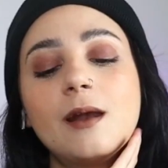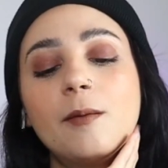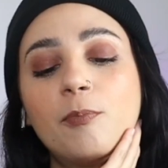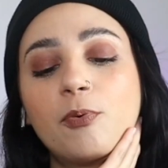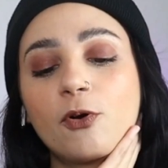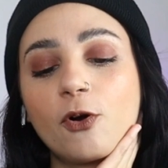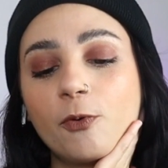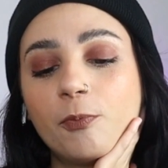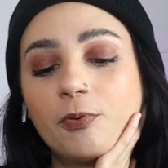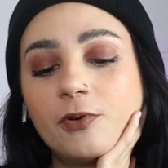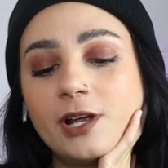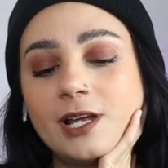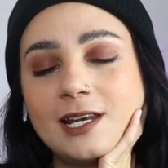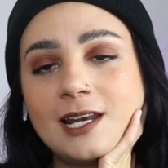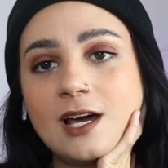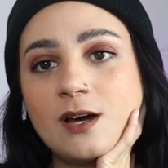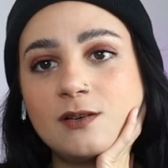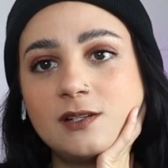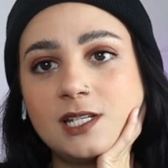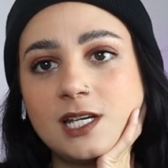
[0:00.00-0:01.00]
Is that
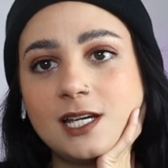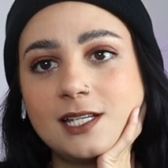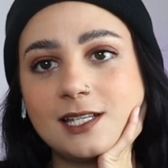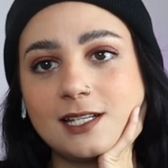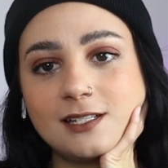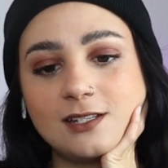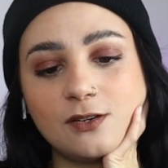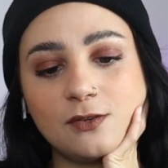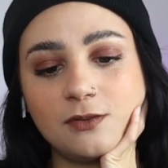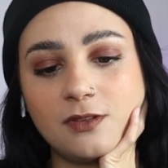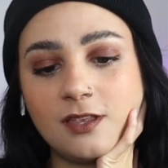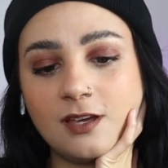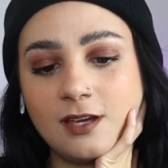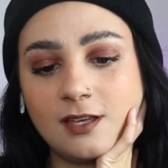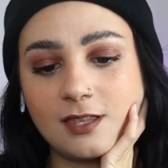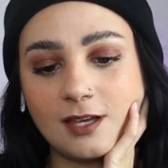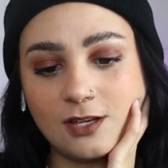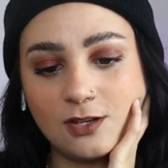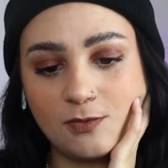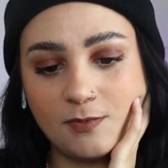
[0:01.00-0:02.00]
appropriate nowadays? I don't
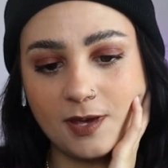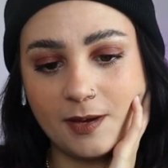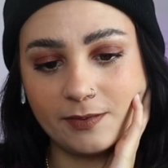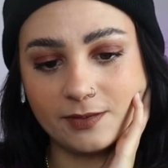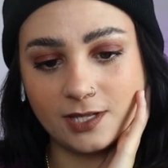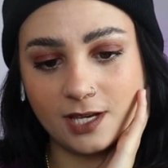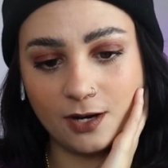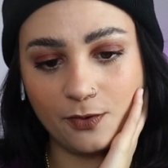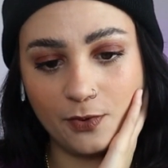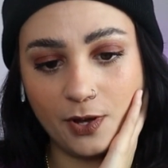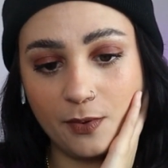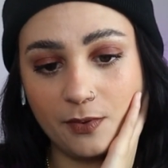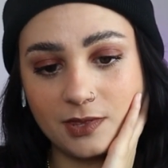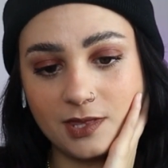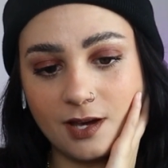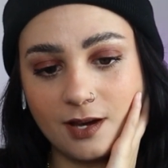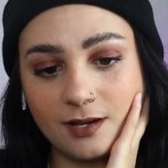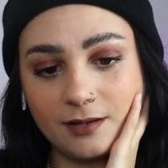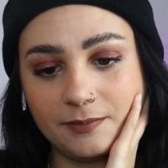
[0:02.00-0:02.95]
think that you'd be able to get away with